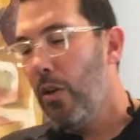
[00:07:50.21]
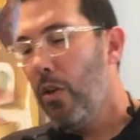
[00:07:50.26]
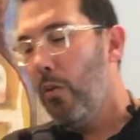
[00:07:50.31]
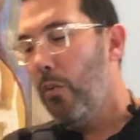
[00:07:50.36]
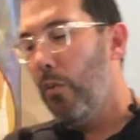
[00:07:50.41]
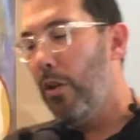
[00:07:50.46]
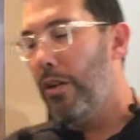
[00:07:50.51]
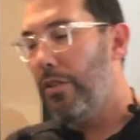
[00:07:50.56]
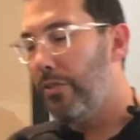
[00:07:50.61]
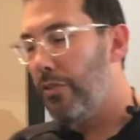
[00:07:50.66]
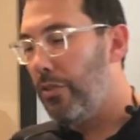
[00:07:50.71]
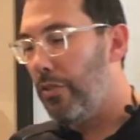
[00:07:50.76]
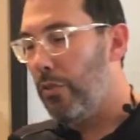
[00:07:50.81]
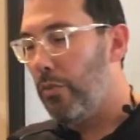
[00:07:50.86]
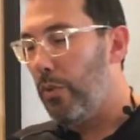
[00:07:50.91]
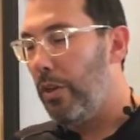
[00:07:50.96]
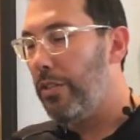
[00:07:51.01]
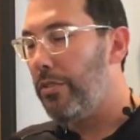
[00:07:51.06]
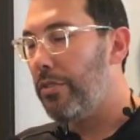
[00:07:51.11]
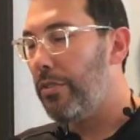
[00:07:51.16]
1, 2,
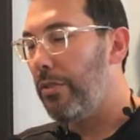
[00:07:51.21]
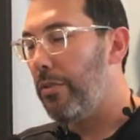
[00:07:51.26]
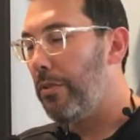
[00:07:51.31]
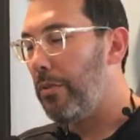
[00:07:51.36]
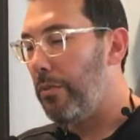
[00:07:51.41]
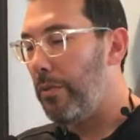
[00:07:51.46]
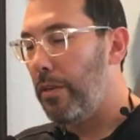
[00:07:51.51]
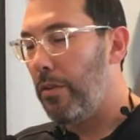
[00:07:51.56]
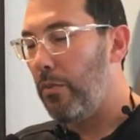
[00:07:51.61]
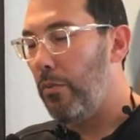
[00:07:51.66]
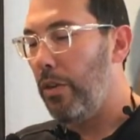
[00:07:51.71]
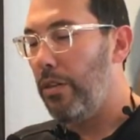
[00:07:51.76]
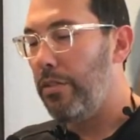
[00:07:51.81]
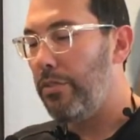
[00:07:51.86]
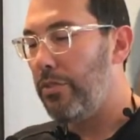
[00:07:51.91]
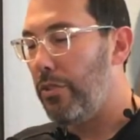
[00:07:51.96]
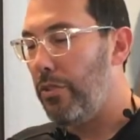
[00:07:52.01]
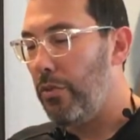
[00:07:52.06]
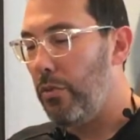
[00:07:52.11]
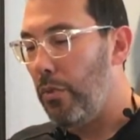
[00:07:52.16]
1, 2, 3, 1,
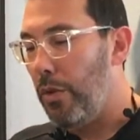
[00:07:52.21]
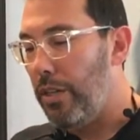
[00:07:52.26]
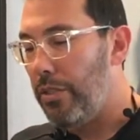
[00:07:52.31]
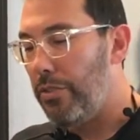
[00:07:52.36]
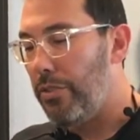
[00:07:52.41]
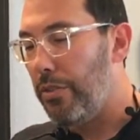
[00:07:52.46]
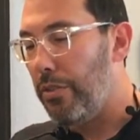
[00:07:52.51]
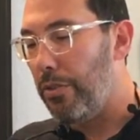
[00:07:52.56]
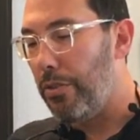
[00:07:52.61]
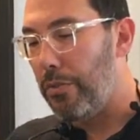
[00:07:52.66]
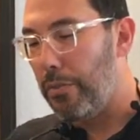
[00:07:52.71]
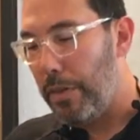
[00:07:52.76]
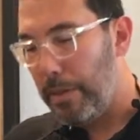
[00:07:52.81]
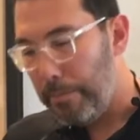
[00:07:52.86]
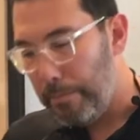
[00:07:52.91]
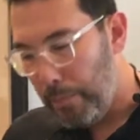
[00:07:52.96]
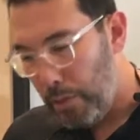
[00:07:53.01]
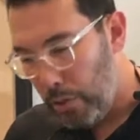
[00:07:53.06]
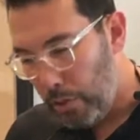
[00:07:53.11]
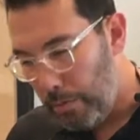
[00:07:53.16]
2, 1, 2, 3, boom.